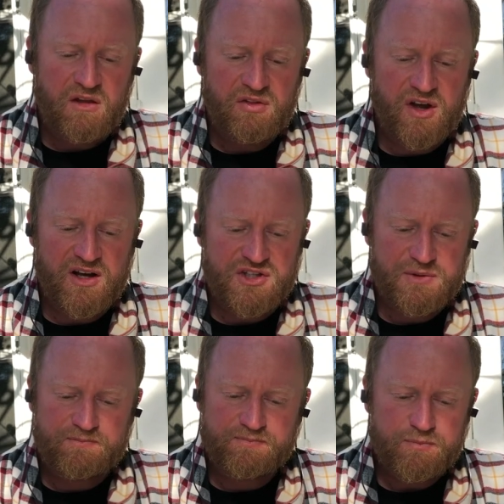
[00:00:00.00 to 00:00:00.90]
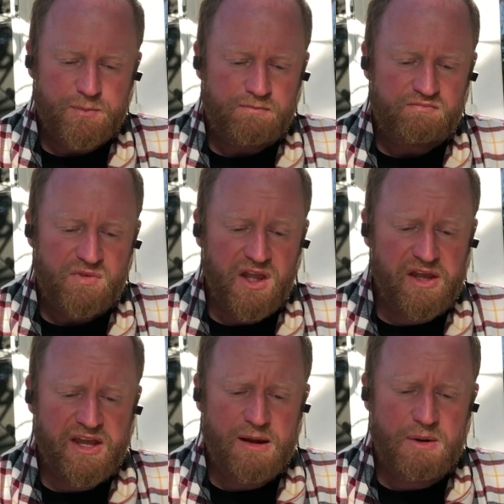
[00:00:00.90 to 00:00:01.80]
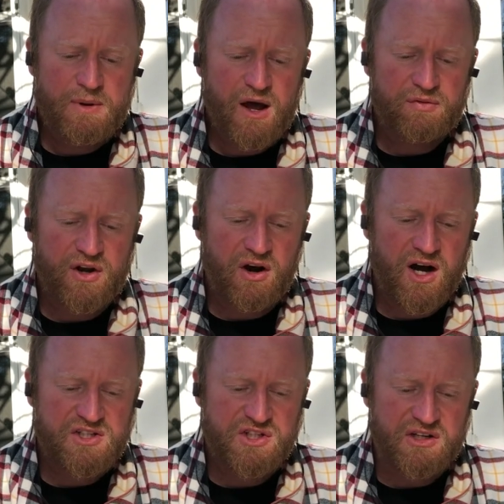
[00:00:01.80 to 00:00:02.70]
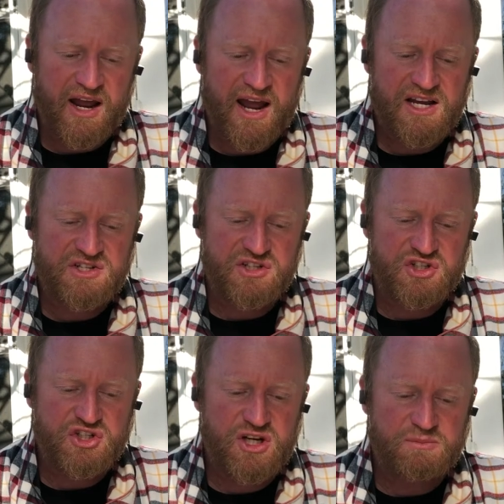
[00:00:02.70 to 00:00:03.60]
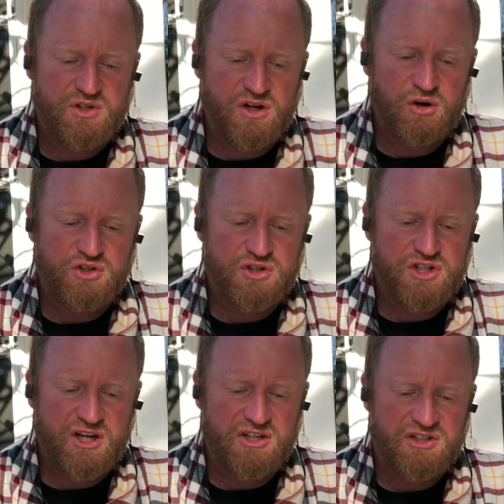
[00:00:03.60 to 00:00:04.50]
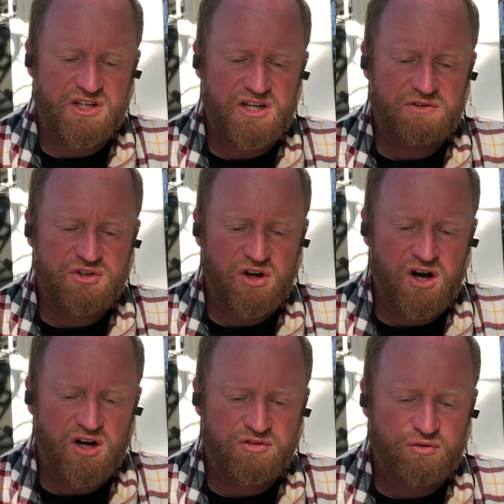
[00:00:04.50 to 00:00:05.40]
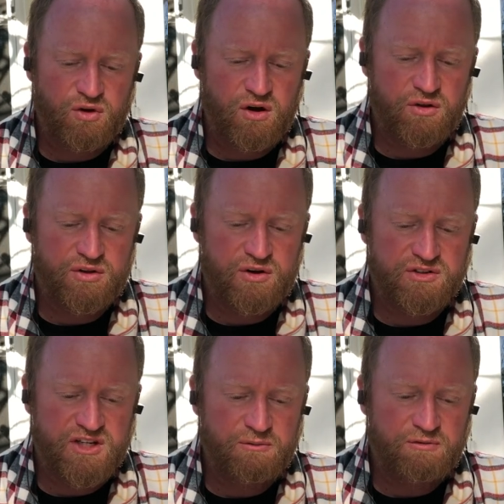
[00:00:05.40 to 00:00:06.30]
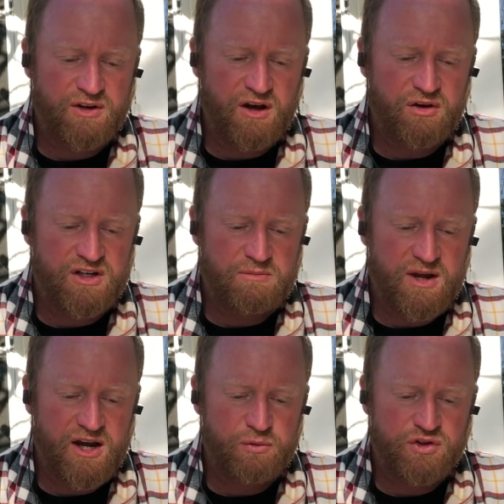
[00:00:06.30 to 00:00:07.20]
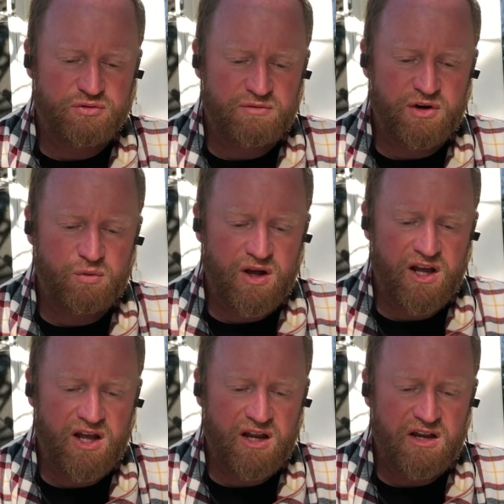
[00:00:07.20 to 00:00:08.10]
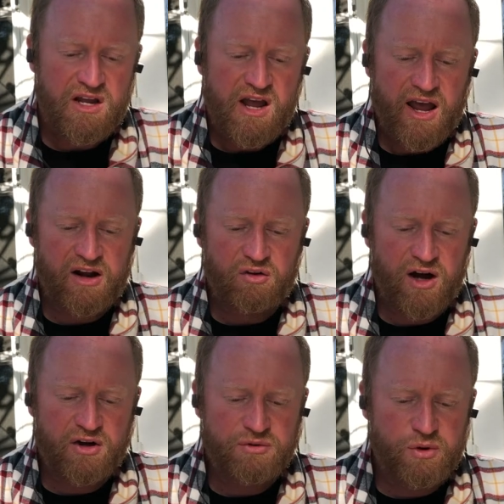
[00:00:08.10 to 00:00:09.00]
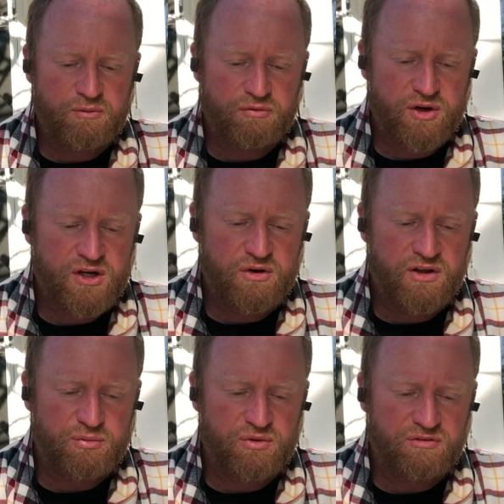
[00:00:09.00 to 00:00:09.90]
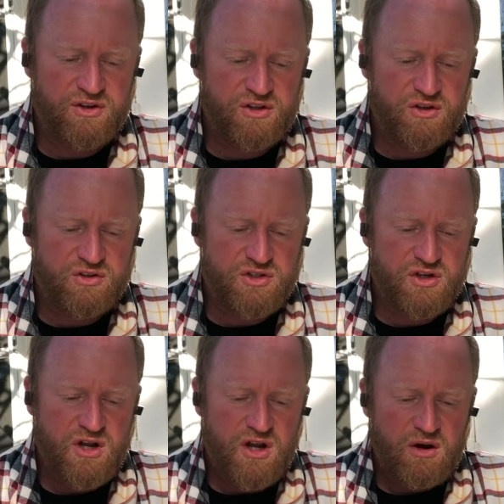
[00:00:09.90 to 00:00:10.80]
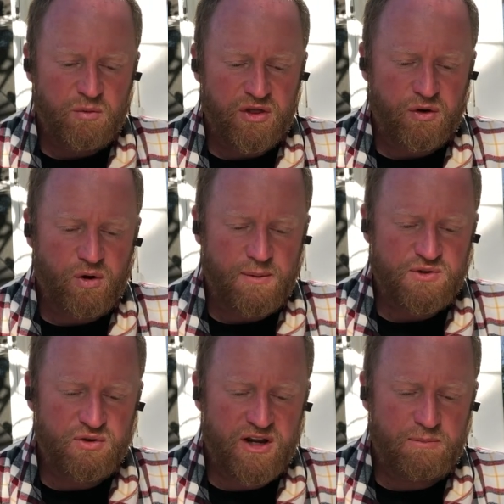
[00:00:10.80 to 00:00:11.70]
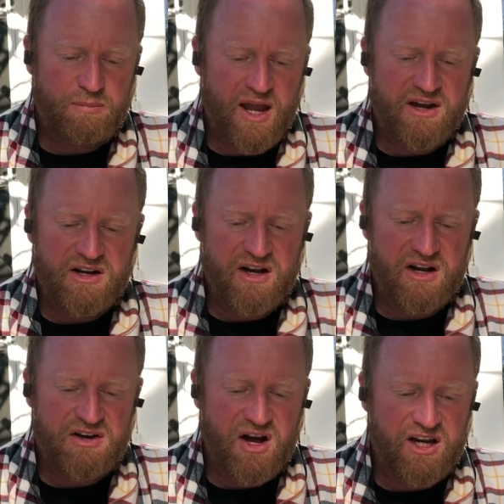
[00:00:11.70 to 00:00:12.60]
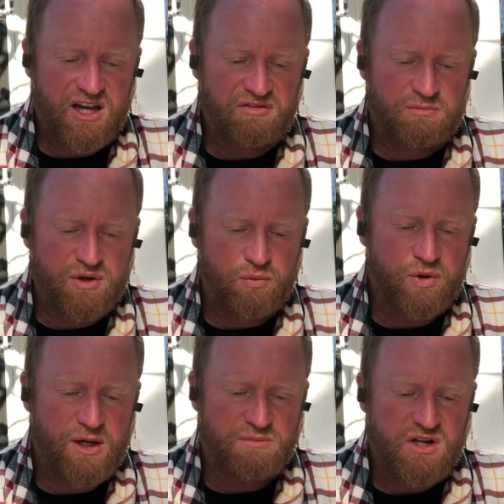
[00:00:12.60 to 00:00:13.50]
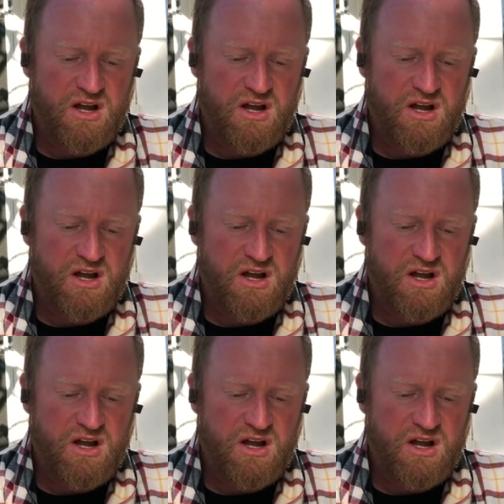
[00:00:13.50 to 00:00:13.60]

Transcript: Thus, it came about that oxen, asses, sheep, goats, chickens, and even dogs, for all their deep fidelity to man, were driven away and allowed to roam freely through the fields, where the crops lay abandoned and had not even been reaped,